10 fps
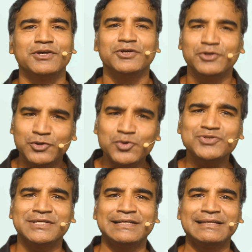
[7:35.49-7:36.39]

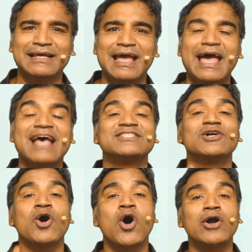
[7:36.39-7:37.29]
use it as a
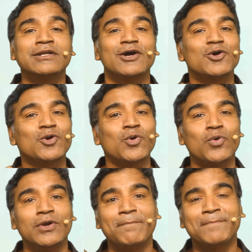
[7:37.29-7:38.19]
hot
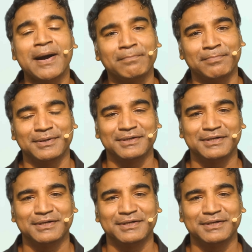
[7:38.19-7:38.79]
cold pump